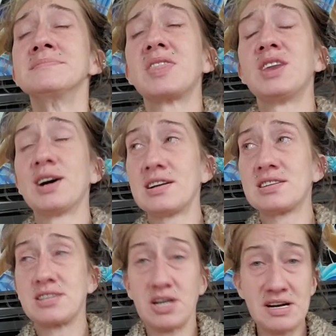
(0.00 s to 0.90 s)
There are
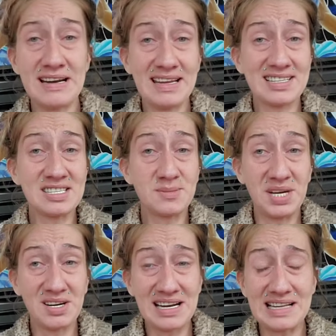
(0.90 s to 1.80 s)
certain
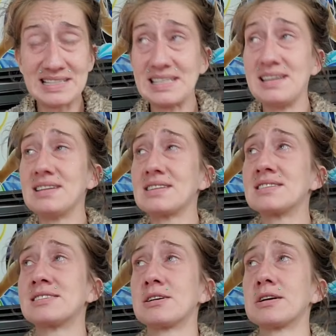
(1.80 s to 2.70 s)

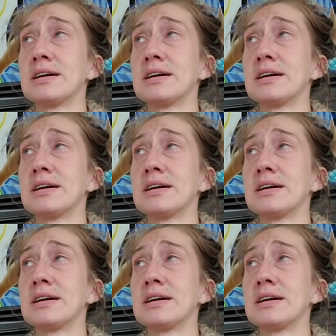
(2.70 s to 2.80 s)
experiences,